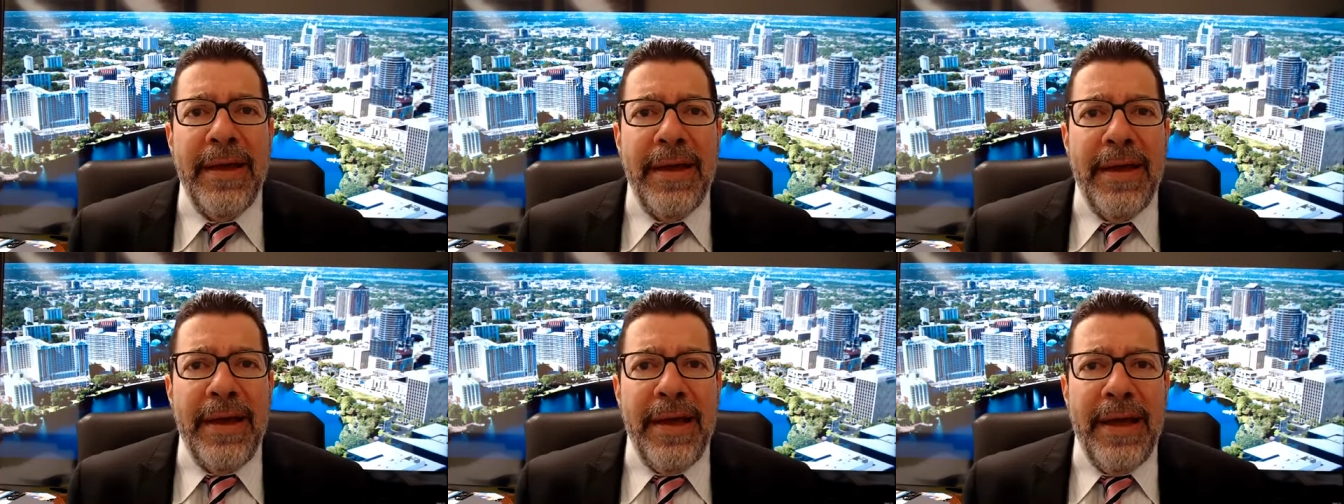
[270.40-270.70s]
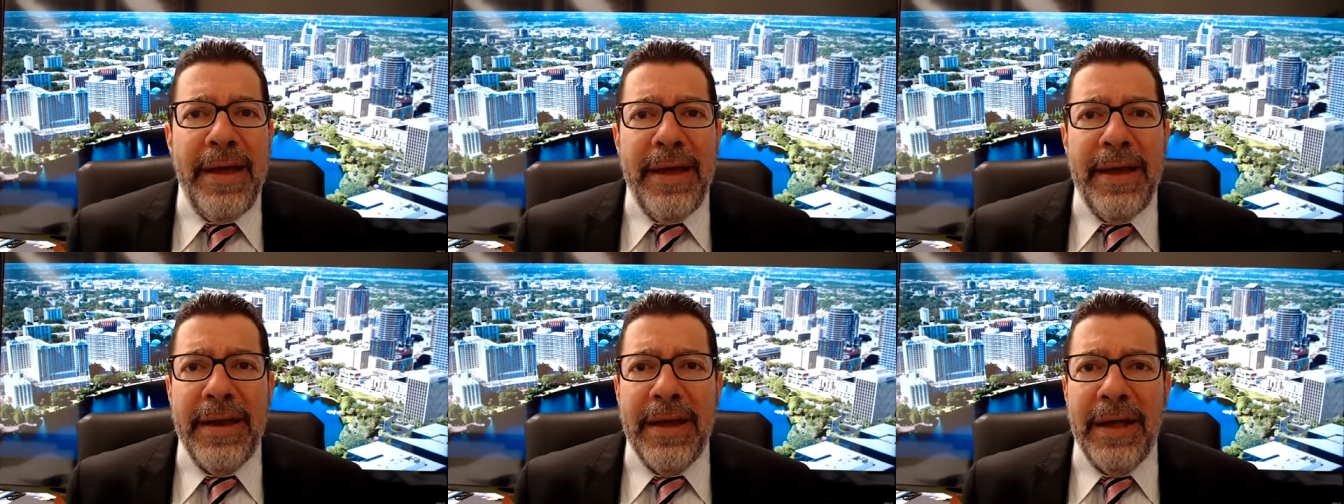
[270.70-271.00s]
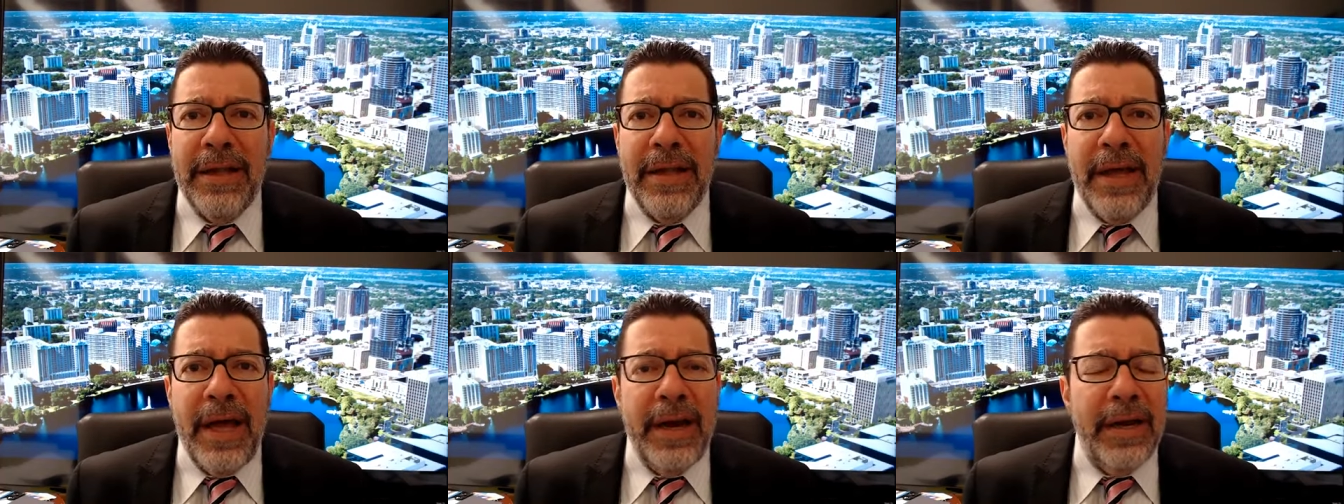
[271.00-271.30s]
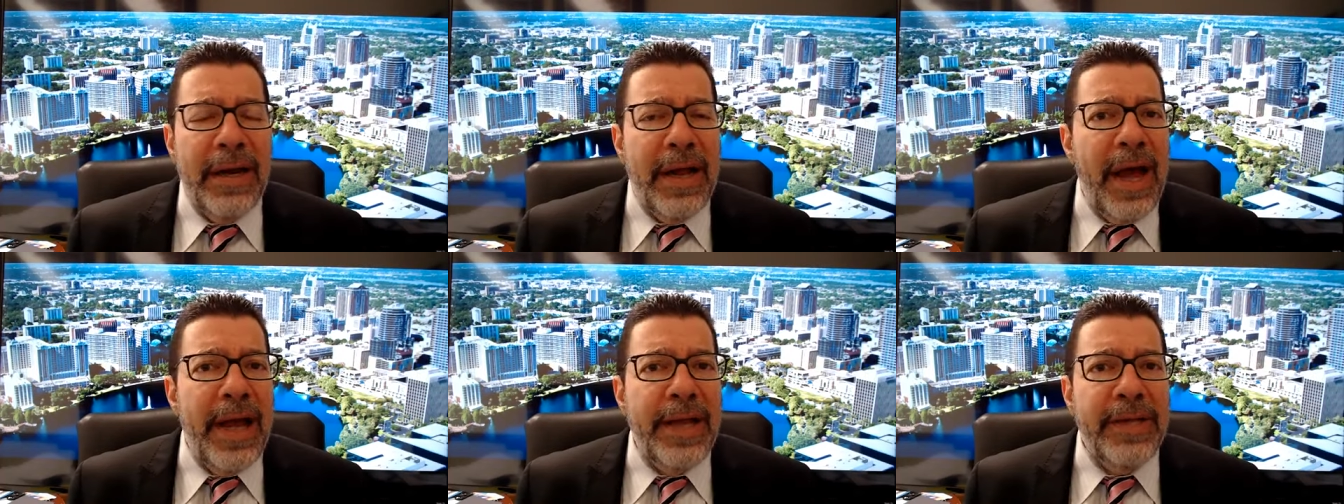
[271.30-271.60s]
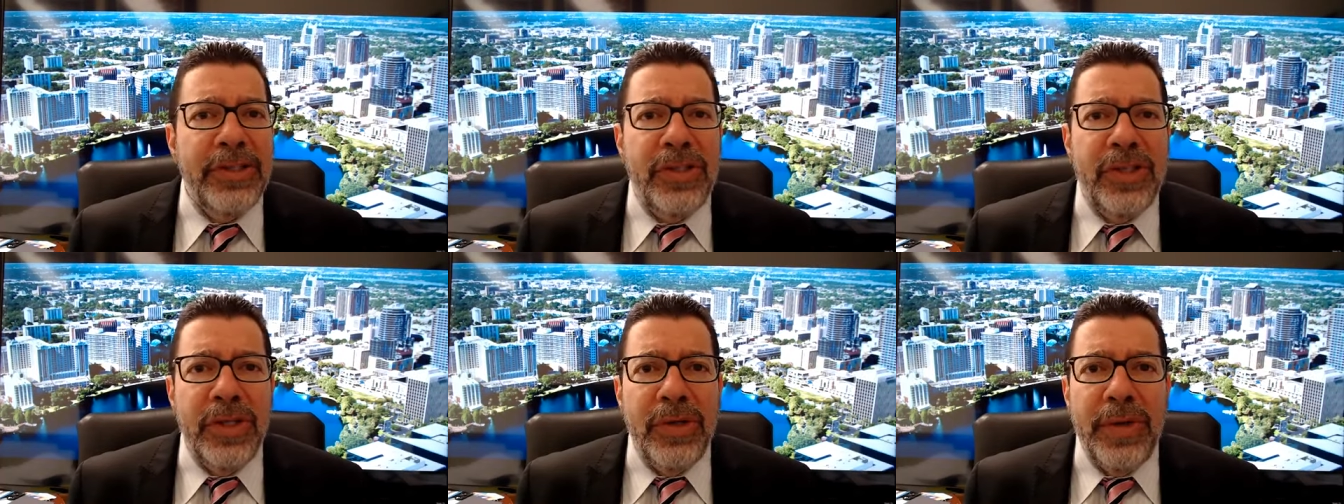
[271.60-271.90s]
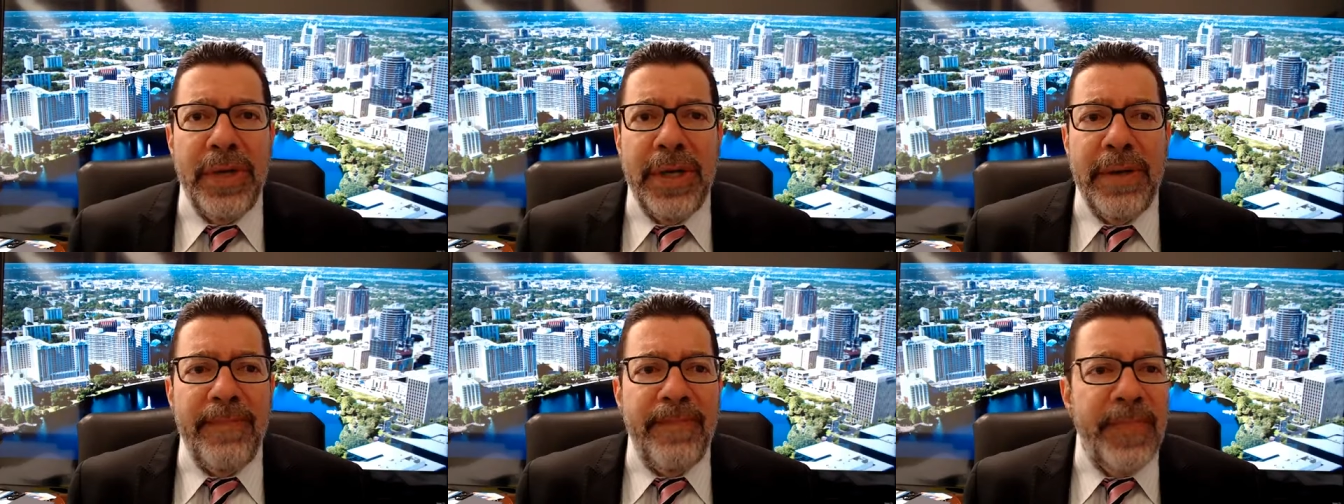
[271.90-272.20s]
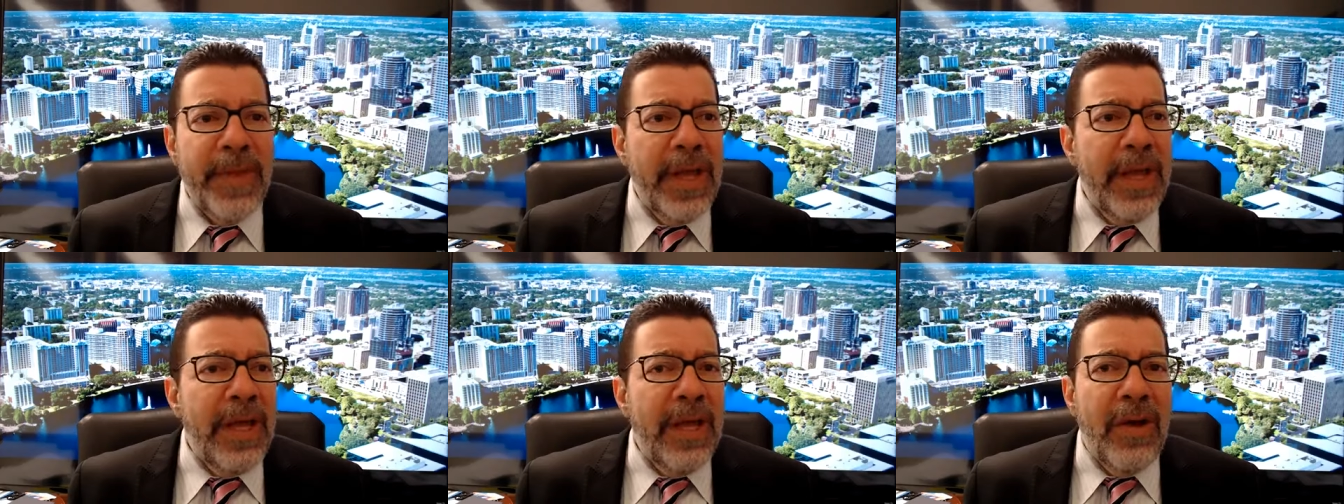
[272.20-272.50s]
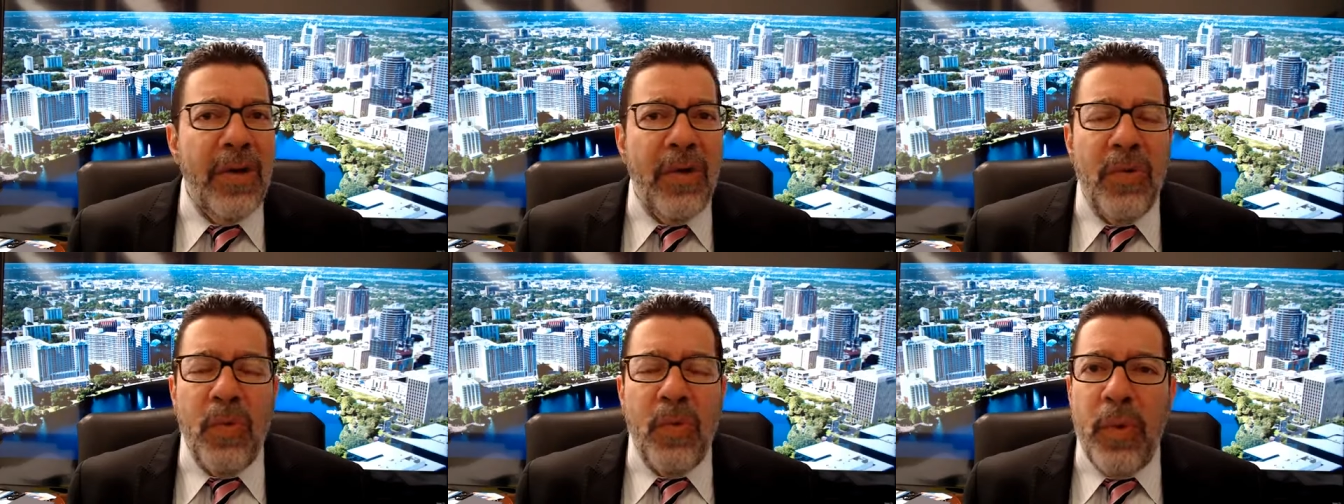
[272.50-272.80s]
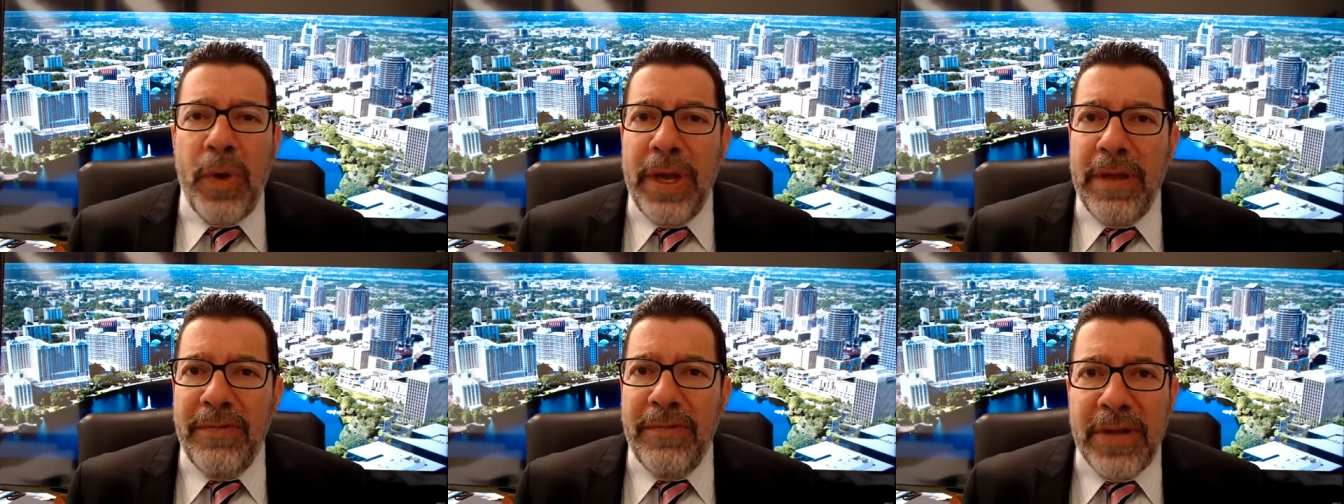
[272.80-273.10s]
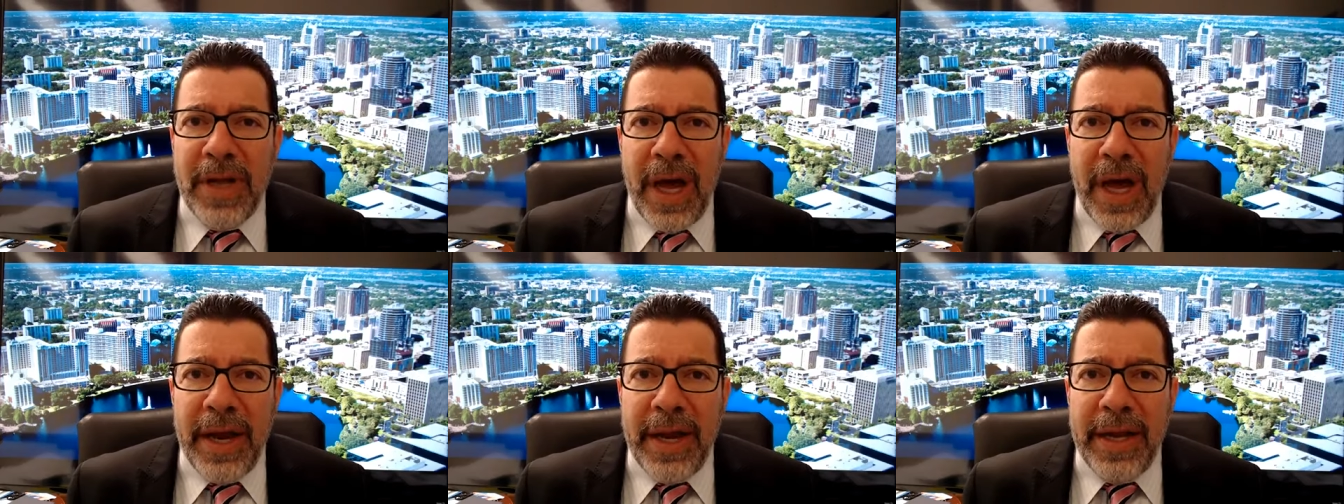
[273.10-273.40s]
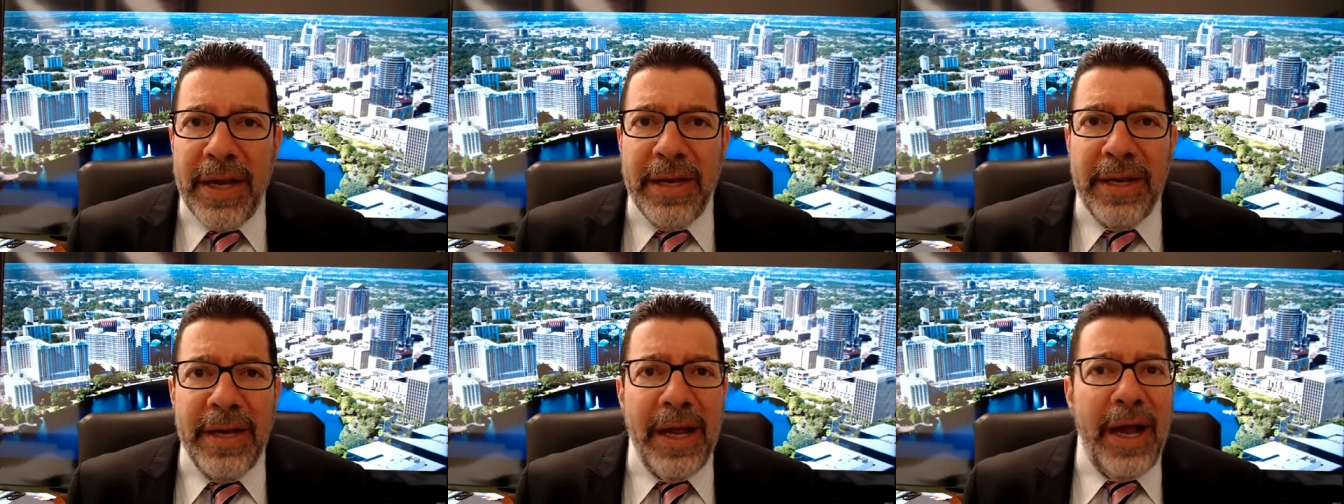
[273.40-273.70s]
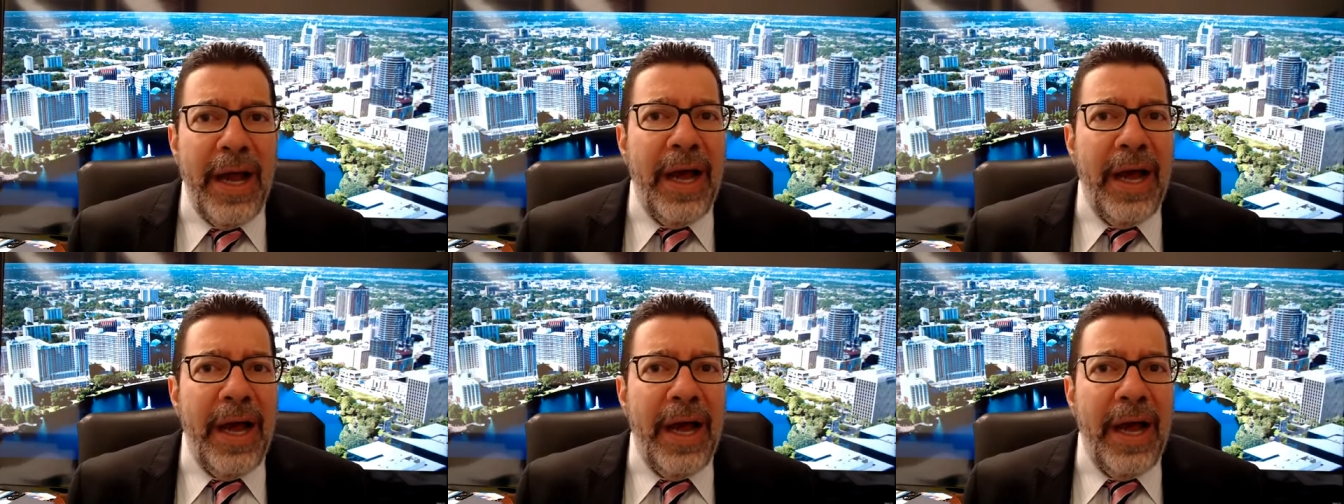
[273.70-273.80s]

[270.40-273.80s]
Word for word: and a lot of guys do it. We've done it.